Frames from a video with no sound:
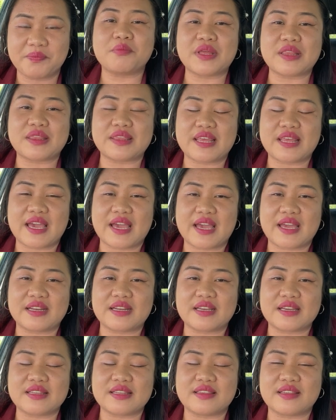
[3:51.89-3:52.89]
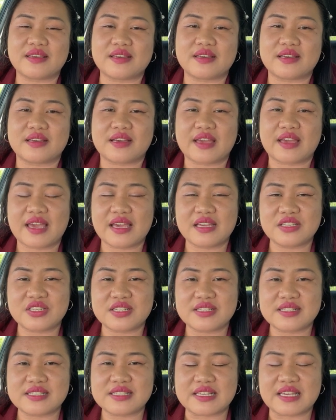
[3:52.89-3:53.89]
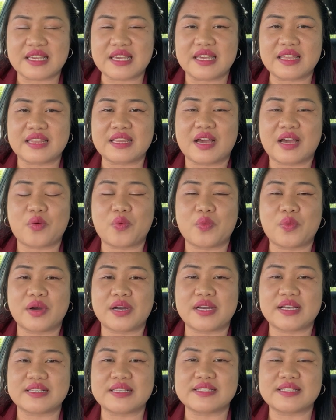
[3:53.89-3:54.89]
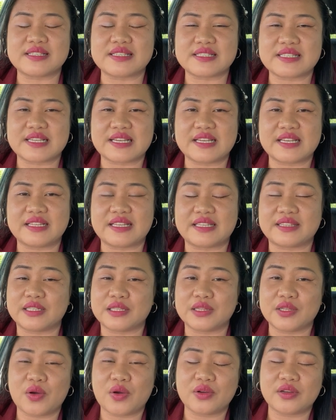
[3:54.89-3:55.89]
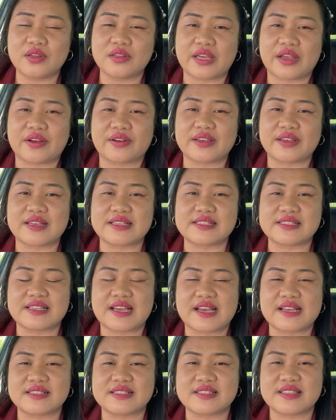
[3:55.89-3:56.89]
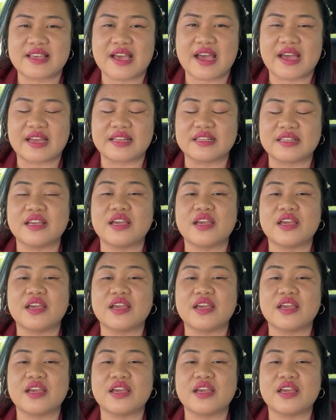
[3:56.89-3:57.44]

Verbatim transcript: but then the agency that was still in the local area says that